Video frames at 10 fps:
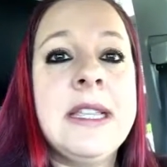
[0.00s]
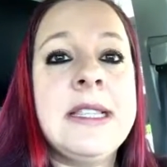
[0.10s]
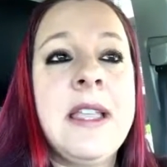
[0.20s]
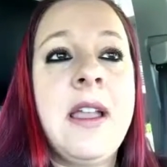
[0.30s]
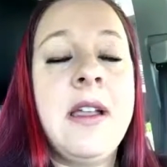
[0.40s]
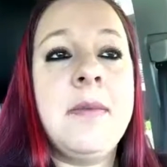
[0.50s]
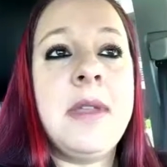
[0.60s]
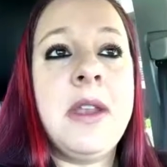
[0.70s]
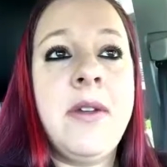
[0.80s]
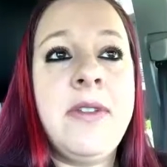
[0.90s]
um, you know,
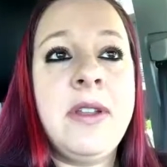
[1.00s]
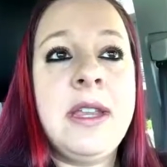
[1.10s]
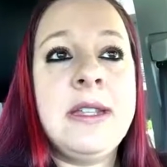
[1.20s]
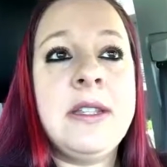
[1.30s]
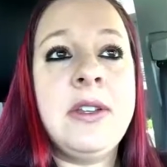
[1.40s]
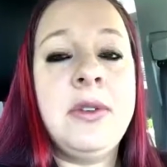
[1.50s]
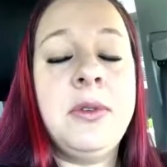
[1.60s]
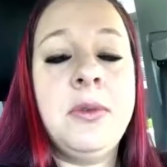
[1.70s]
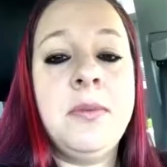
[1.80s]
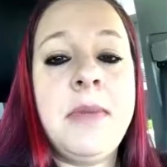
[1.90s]
if you need to
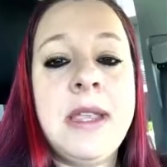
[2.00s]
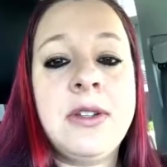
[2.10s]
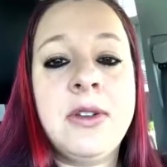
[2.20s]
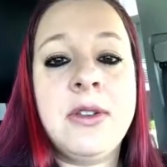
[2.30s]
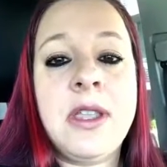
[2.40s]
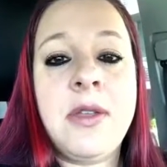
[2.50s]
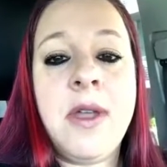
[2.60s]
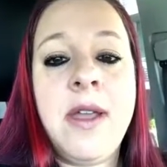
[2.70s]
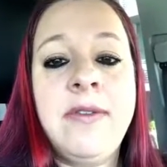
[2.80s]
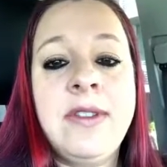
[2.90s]
make sure that you have
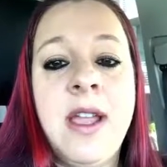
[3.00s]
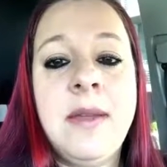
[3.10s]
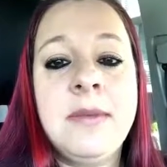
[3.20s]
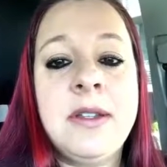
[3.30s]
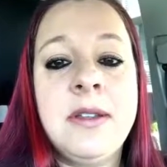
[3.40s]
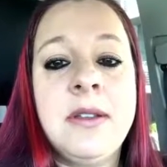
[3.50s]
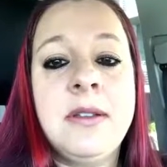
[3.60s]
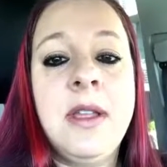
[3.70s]
time to